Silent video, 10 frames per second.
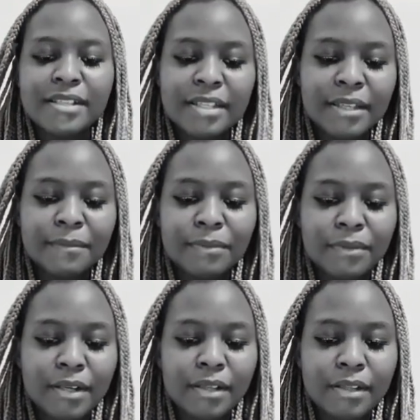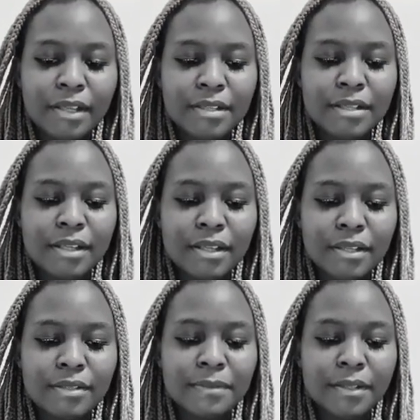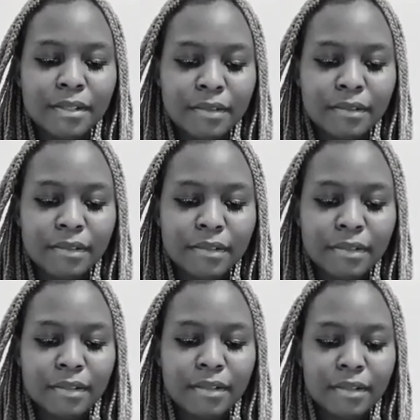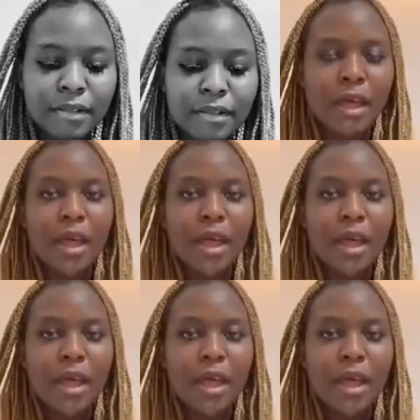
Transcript: Important things that need to be.